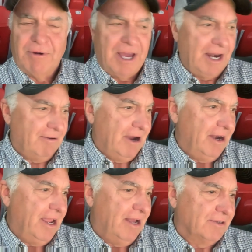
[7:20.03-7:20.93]
riding
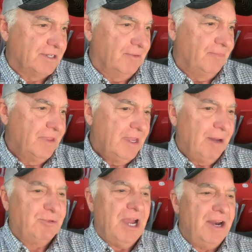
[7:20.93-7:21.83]
right now. So,
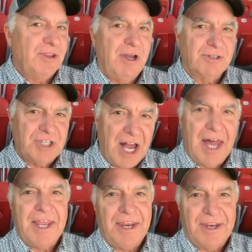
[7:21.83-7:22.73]
I'm trying to talk
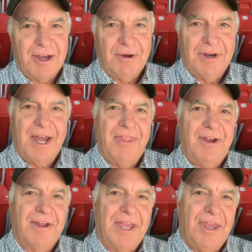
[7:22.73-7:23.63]
Johnny into going down
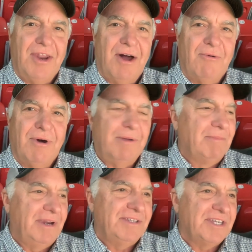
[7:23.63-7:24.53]
there and getting all one.
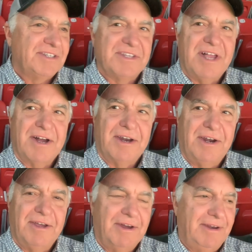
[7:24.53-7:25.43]
He says he's not
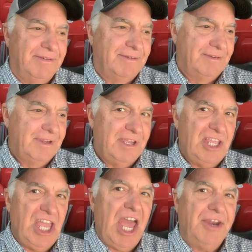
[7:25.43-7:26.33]
going to do it
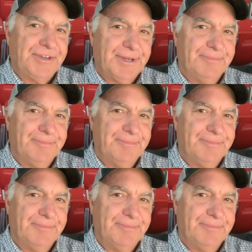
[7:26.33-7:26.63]
yet.